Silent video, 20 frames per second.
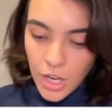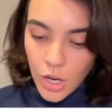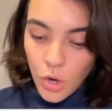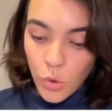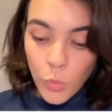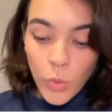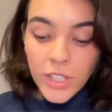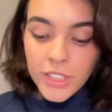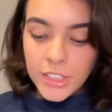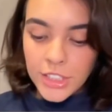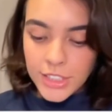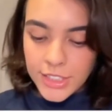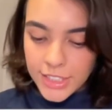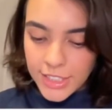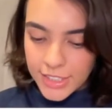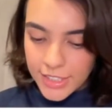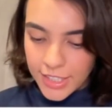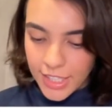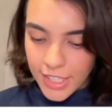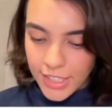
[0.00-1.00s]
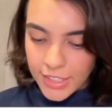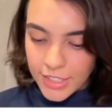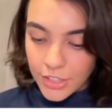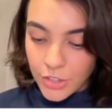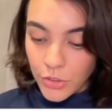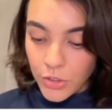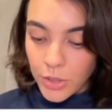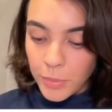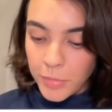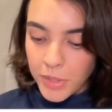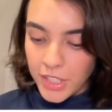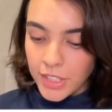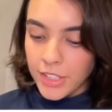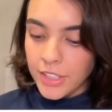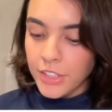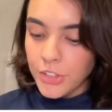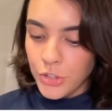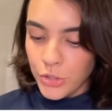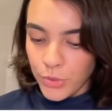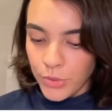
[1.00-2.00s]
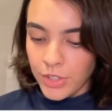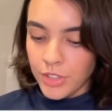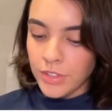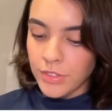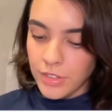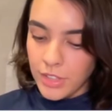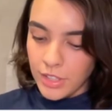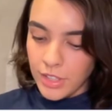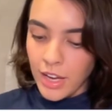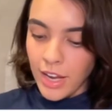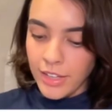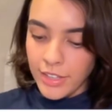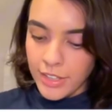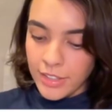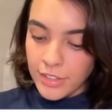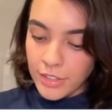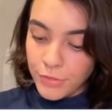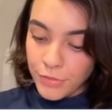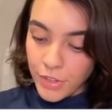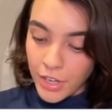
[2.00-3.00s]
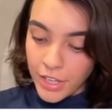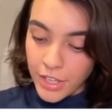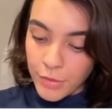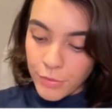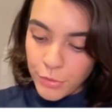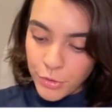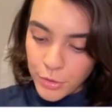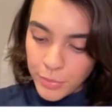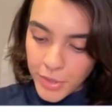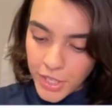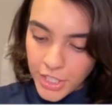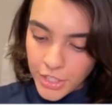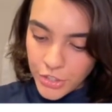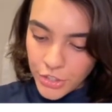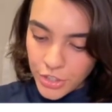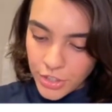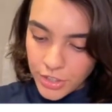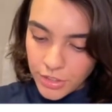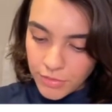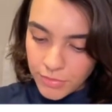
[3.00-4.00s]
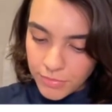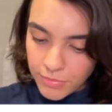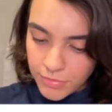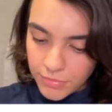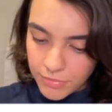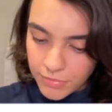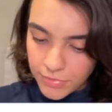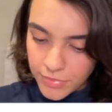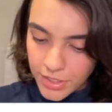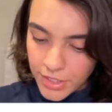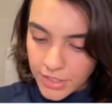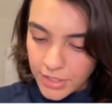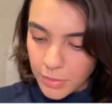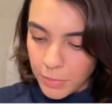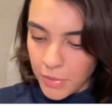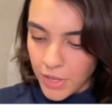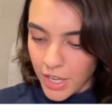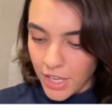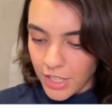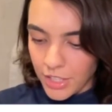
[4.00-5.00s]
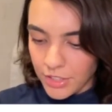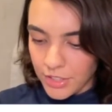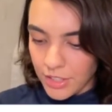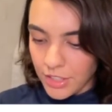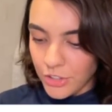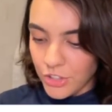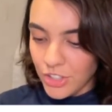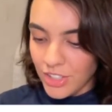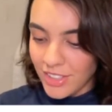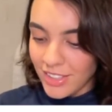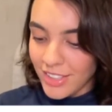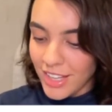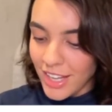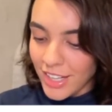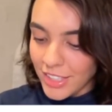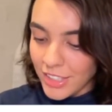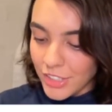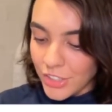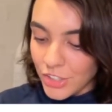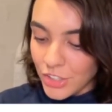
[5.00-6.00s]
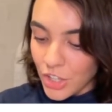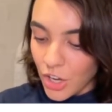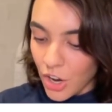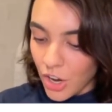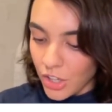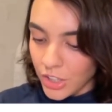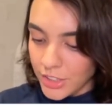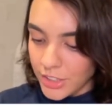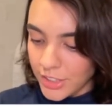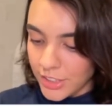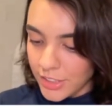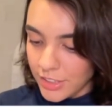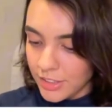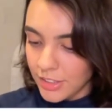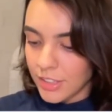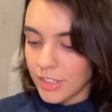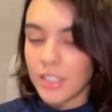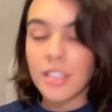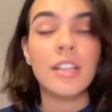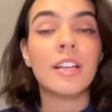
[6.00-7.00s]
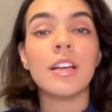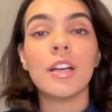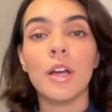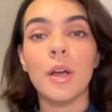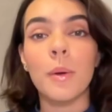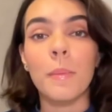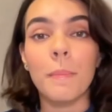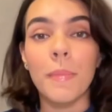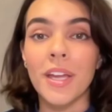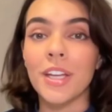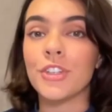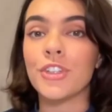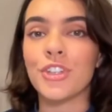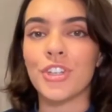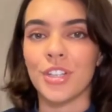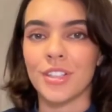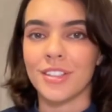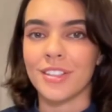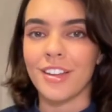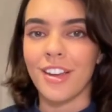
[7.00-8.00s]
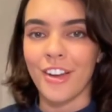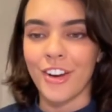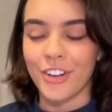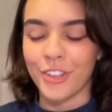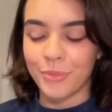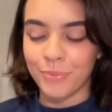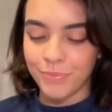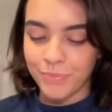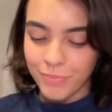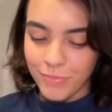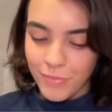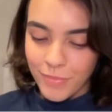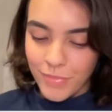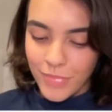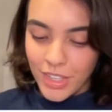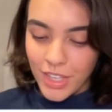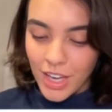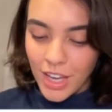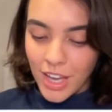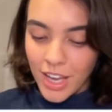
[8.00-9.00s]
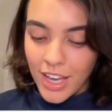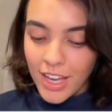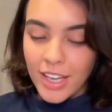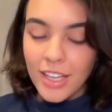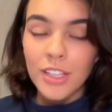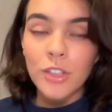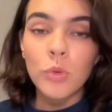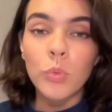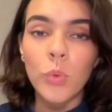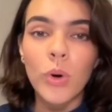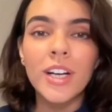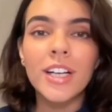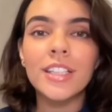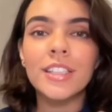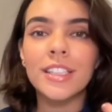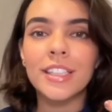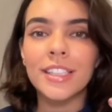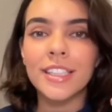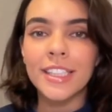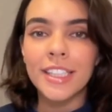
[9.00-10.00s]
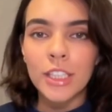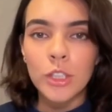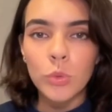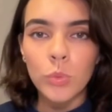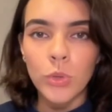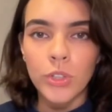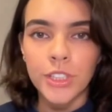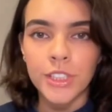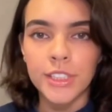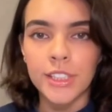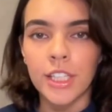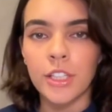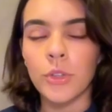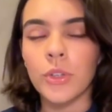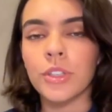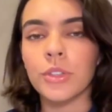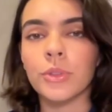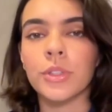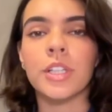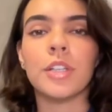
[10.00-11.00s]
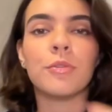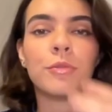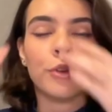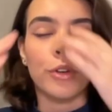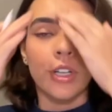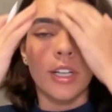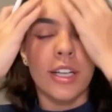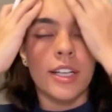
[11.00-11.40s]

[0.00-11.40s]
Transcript: What are they testing? Your ability to identify information in the passage that is not mentioned there. And what are the keywords that you are looking for?